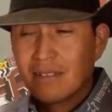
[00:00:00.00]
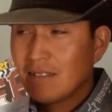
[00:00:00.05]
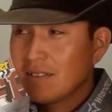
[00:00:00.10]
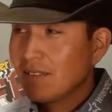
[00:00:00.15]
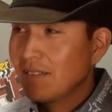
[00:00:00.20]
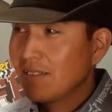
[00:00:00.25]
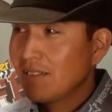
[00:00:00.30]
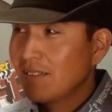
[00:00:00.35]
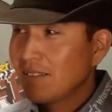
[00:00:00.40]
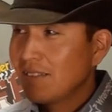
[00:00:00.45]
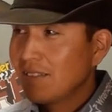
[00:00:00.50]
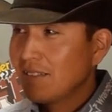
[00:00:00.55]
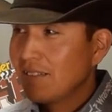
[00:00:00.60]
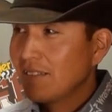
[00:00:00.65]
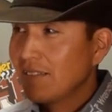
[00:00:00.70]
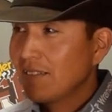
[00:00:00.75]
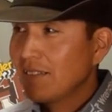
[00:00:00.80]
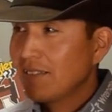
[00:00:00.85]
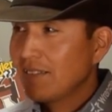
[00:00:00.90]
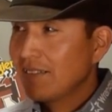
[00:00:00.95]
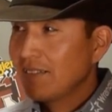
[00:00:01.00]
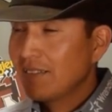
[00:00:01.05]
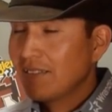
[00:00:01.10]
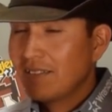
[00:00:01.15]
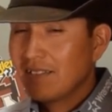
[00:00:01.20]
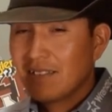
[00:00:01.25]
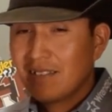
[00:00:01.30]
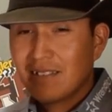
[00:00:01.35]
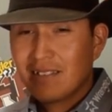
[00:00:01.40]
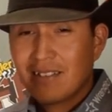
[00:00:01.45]

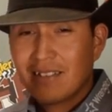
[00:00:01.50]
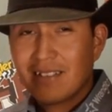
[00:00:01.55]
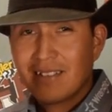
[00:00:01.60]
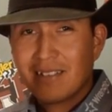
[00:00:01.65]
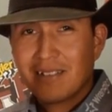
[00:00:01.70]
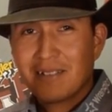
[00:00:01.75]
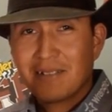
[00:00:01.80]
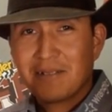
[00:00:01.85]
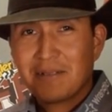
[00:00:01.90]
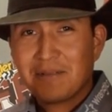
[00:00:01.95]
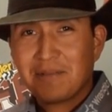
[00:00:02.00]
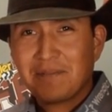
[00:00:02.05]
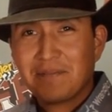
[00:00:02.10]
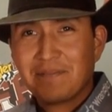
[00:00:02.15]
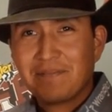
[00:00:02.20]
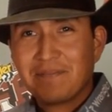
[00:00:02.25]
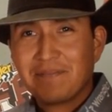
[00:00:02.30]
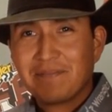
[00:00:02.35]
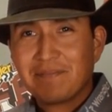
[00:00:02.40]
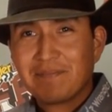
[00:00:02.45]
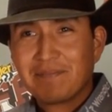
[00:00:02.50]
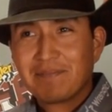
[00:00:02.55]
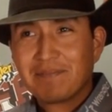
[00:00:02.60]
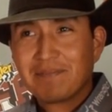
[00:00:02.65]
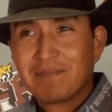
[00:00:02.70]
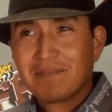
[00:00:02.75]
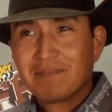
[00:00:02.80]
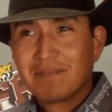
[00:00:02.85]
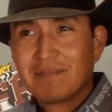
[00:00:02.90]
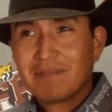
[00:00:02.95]

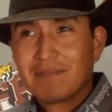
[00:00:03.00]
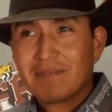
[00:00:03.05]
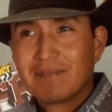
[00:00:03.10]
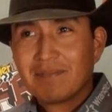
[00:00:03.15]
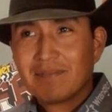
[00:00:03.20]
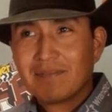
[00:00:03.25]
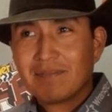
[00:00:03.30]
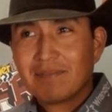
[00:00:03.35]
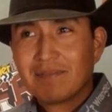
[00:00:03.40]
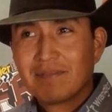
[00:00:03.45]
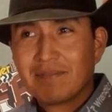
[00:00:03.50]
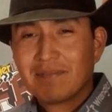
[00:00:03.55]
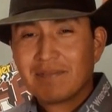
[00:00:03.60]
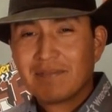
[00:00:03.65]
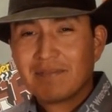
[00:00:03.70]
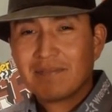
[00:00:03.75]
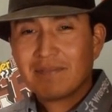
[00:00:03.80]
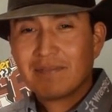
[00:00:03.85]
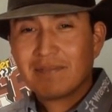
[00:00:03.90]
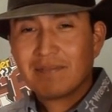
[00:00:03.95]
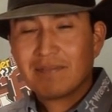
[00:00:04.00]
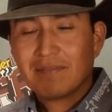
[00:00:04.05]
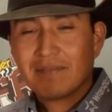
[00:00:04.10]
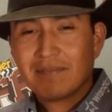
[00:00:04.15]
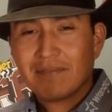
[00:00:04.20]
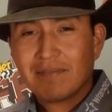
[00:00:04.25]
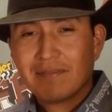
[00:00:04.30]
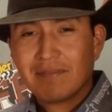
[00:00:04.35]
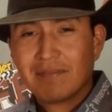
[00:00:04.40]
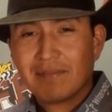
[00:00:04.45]

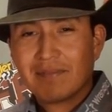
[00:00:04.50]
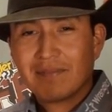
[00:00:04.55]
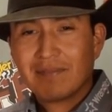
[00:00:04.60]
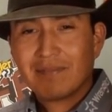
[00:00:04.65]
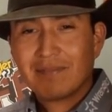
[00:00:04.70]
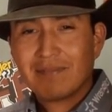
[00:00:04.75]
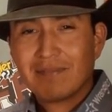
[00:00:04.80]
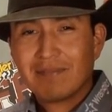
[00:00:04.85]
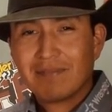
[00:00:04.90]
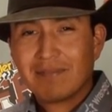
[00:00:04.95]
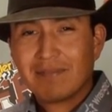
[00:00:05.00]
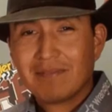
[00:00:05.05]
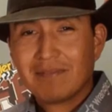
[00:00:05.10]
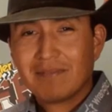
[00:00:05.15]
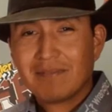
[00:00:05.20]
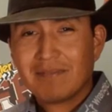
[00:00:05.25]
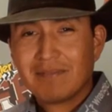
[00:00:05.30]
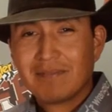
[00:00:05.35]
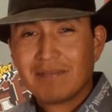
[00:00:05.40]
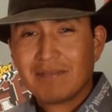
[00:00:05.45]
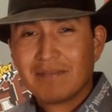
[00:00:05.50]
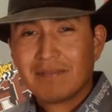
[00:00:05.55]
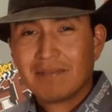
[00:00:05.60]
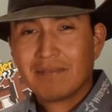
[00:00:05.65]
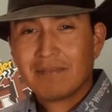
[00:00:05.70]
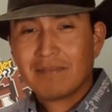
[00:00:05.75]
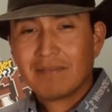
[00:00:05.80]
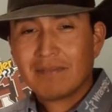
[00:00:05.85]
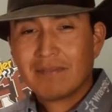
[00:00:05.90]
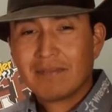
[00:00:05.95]

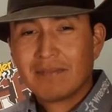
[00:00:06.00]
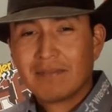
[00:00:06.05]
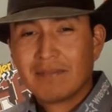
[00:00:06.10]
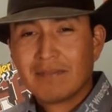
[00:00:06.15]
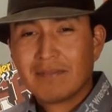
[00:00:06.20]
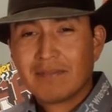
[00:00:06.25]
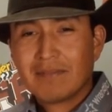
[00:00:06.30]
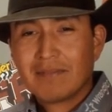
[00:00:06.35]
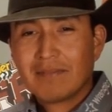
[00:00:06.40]
No words are spoken by the person on screen.